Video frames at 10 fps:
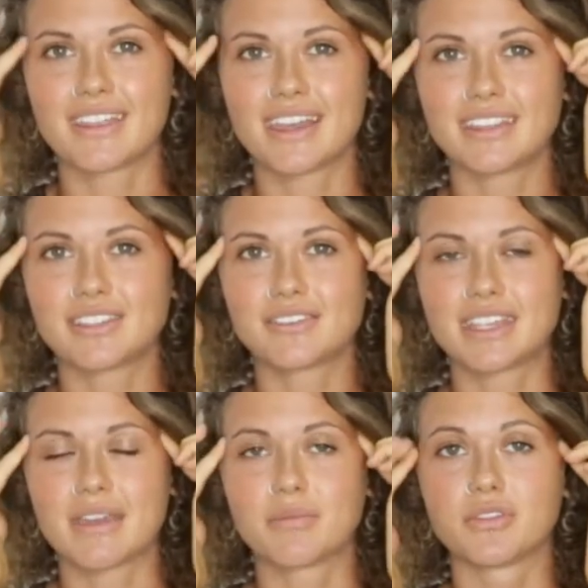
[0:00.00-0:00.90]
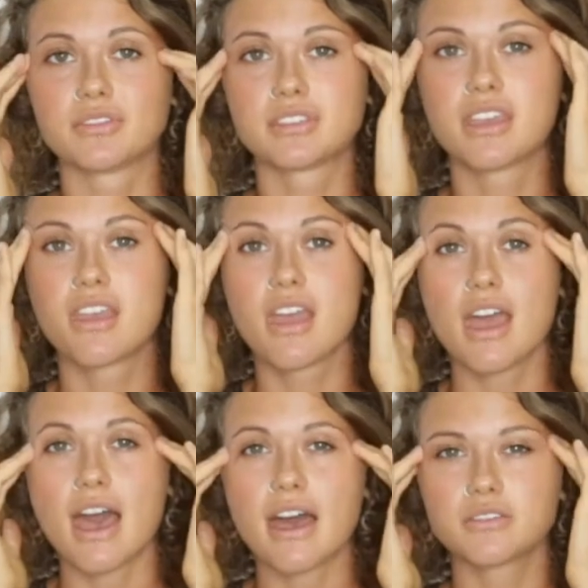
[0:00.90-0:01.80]
That's your temples.
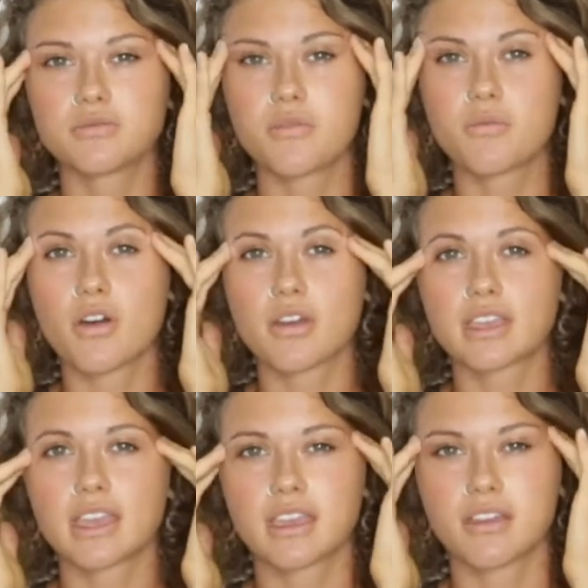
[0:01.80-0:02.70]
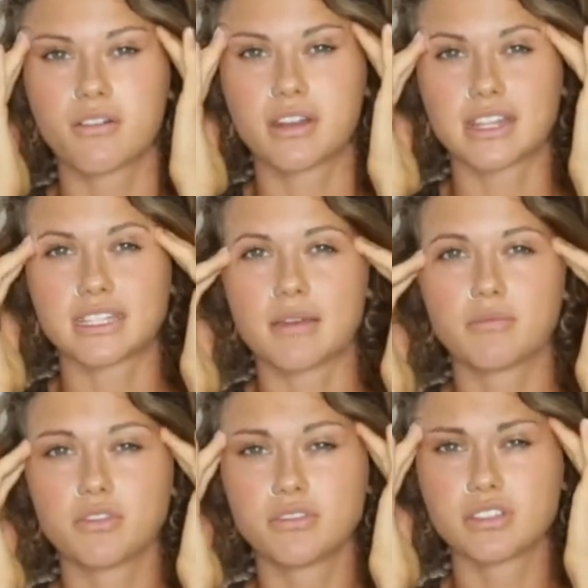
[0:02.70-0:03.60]
As we're working on our
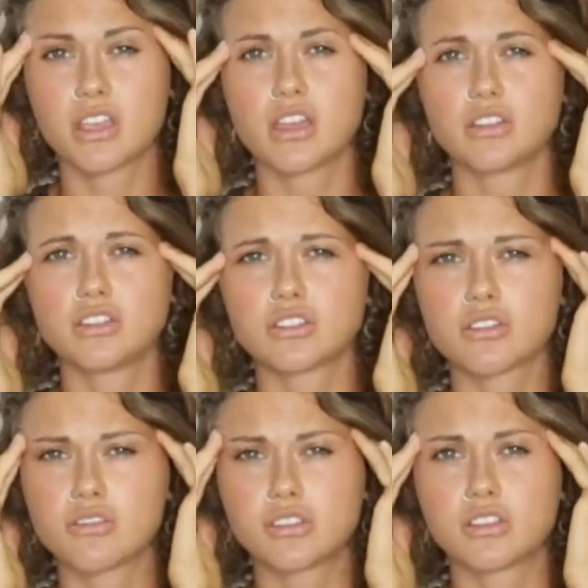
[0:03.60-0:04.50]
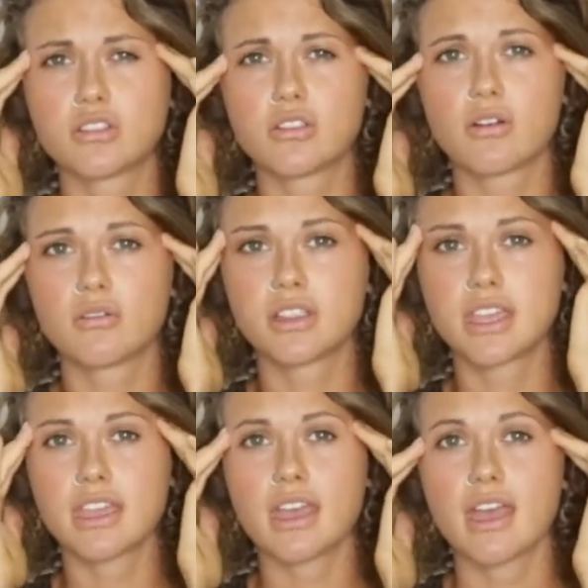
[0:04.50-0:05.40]
temples, just go
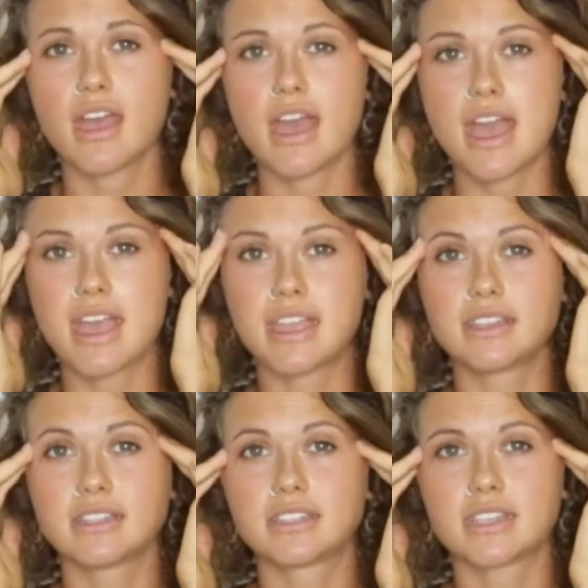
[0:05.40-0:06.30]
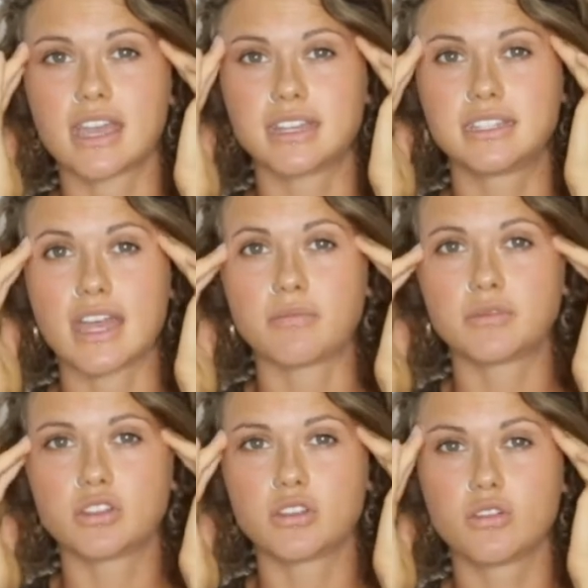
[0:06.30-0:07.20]
slowly and
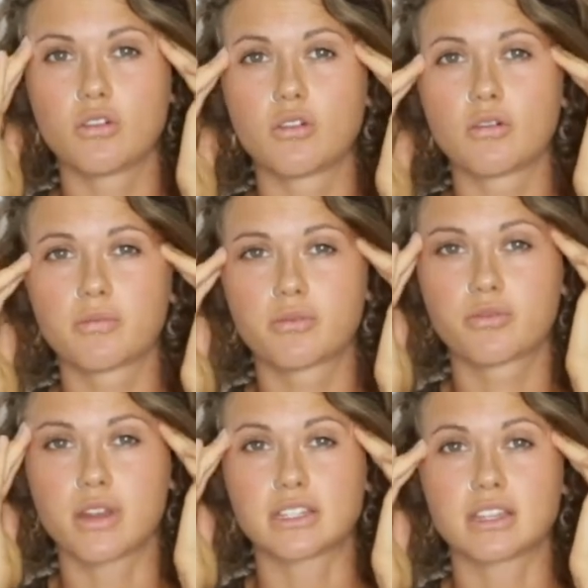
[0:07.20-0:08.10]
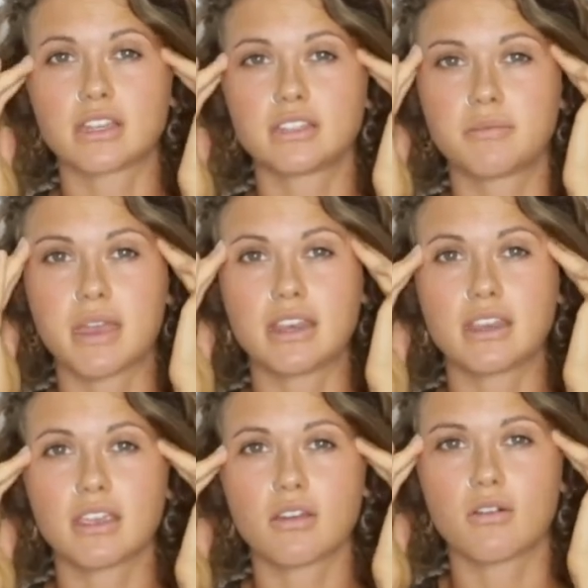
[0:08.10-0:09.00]
adapt your pressure
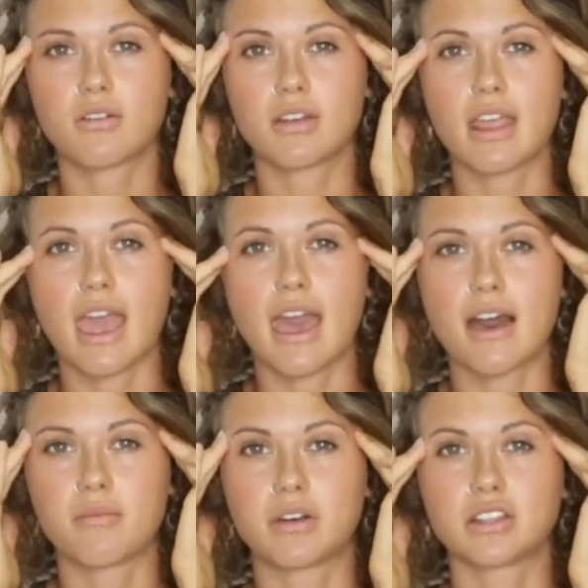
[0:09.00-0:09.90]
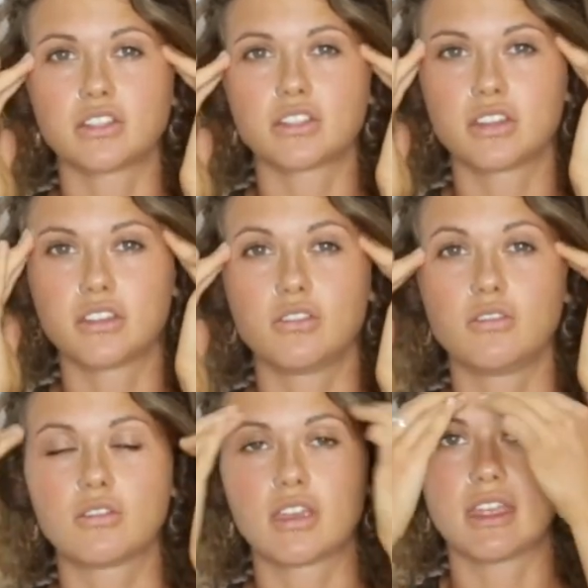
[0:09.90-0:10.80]
depending on how much
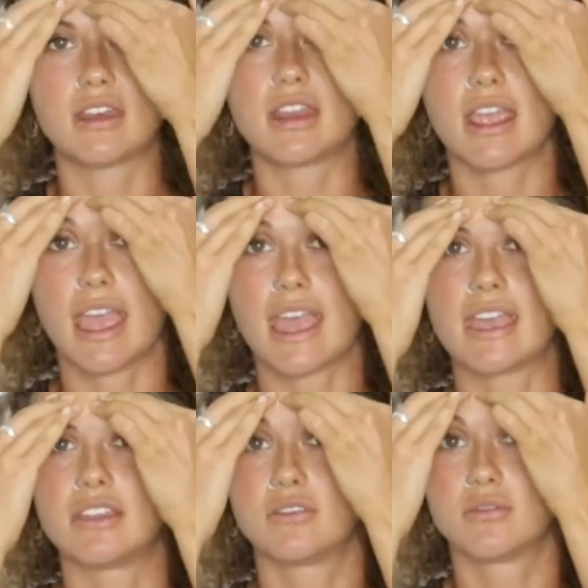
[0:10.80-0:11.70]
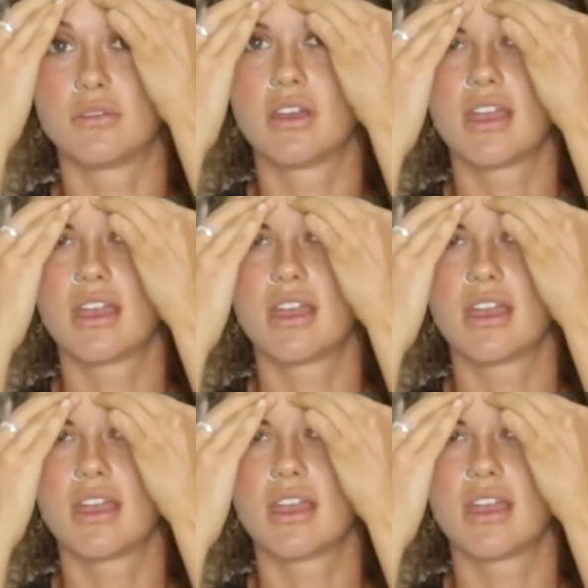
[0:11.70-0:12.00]
you can handle.